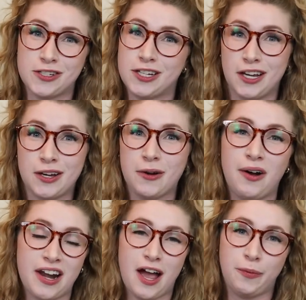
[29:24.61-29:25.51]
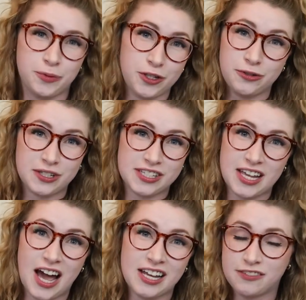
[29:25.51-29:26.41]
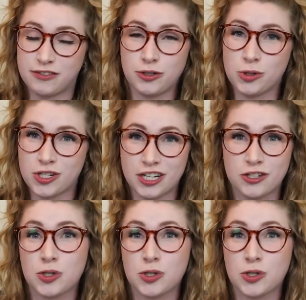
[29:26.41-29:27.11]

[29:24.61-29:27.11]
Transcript: to you and helped you decide if you should